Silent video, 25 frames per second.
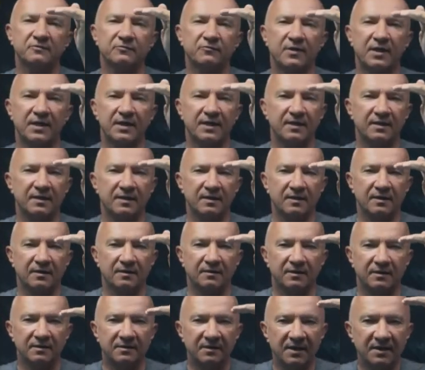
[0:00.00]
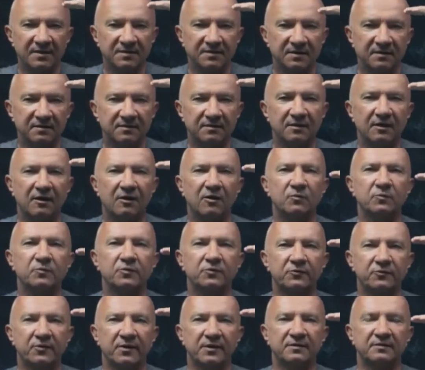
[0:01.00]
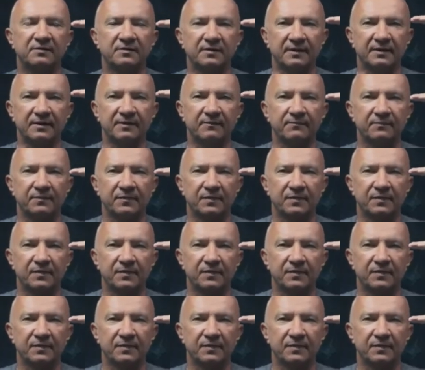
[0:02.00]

where the density operator